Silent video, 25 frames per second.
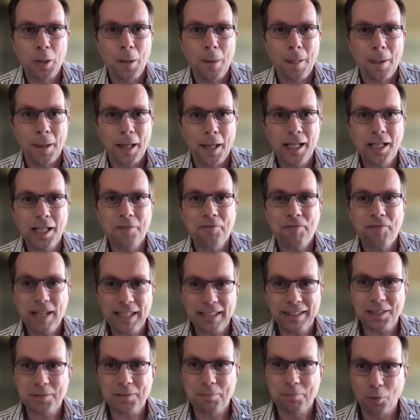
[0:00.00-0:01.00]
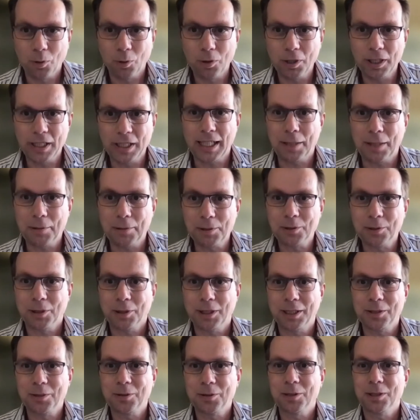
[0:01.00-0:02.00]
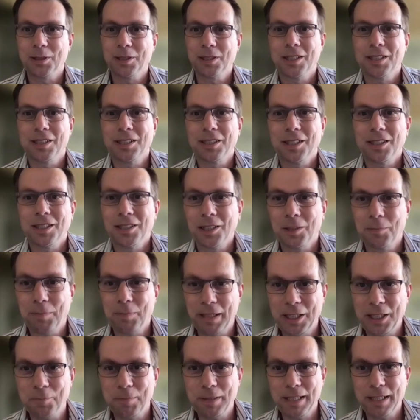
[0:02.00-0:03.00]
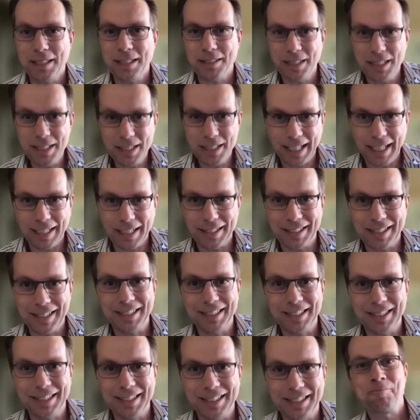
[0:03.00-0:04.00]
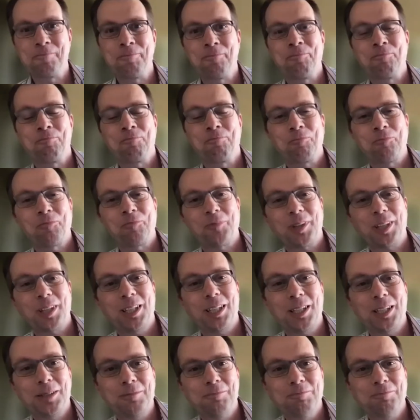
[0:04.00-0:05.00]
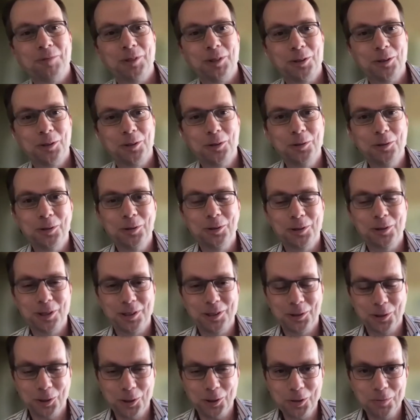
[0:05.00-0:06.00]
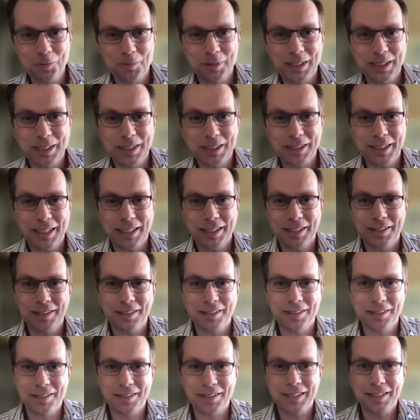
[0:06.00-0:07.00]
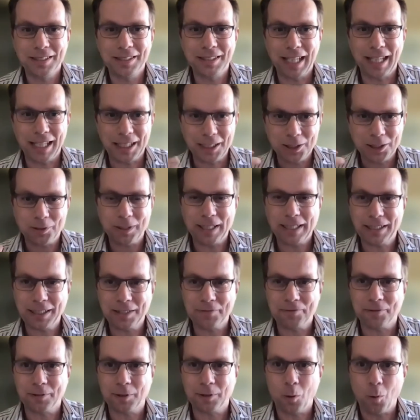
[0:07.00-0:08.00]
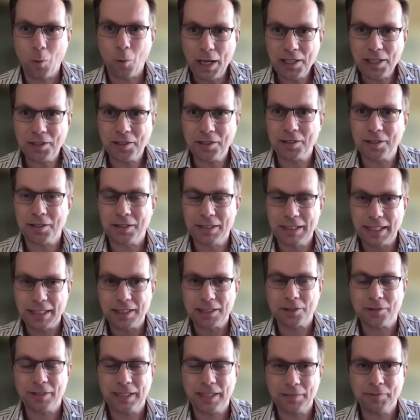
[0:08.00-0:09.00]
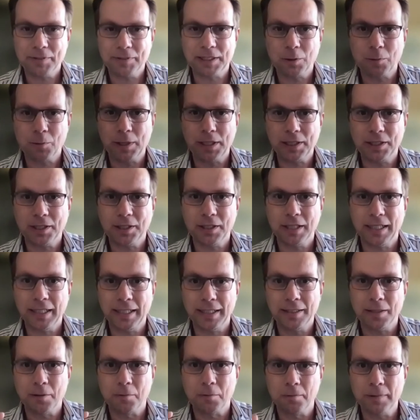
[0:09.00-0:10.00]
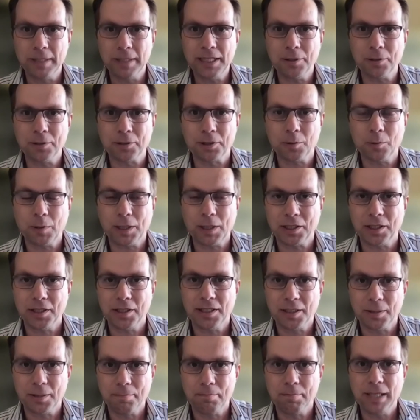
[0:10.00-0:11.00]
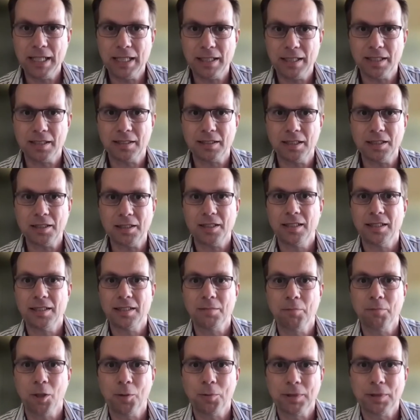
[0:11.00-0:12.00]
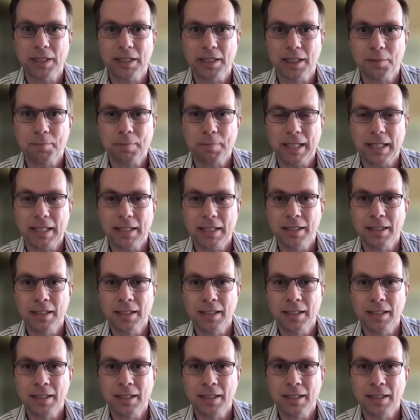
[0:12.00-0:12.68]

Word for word: And in fact, this morning, I was talking to a, a Spanish PhD candidate um, who told me that the extractive question, the extractivist question, and that the resource question is a big discussion at the moment in Spain.